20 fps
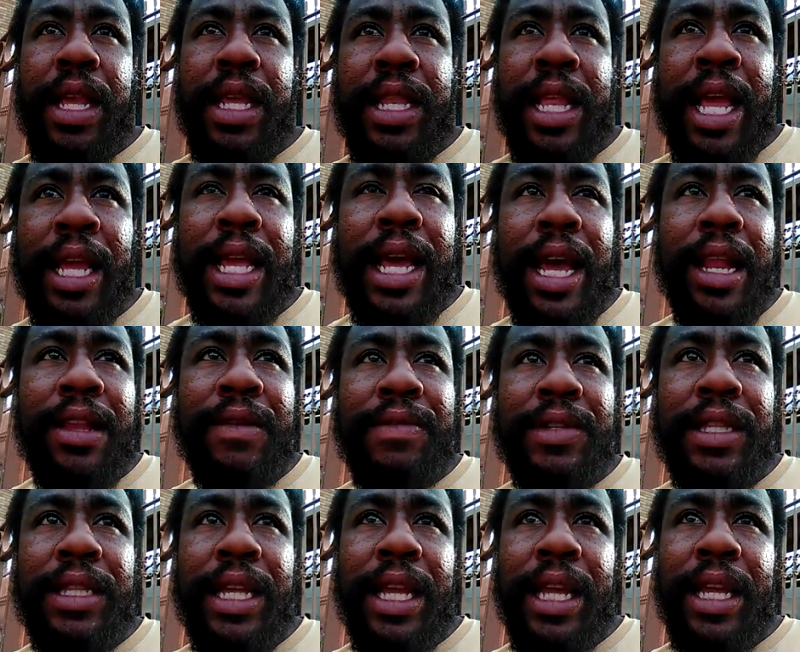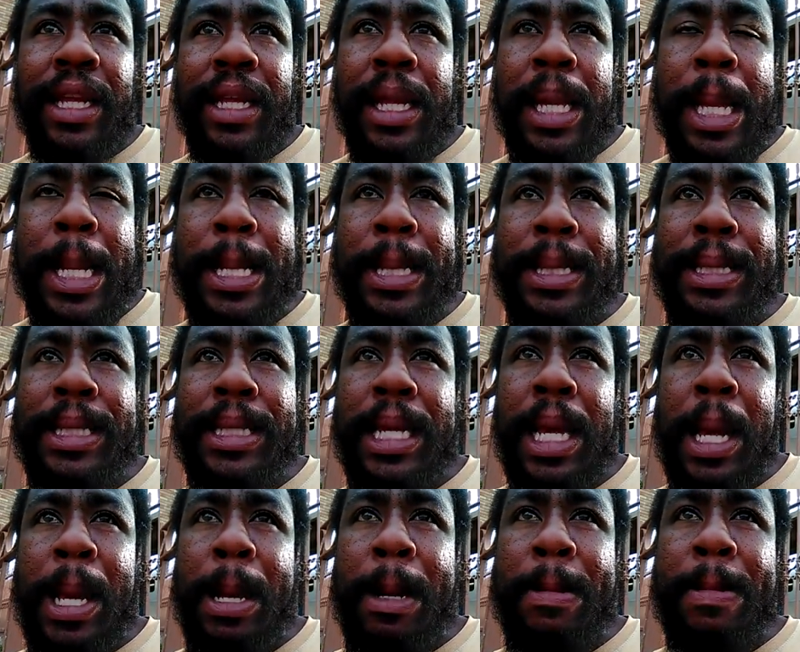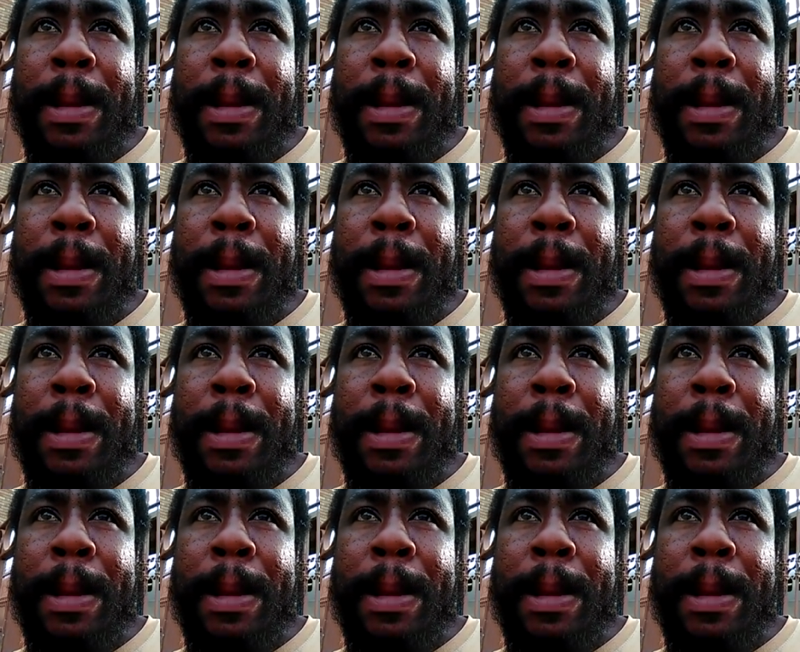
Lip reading: that kind of thing. So,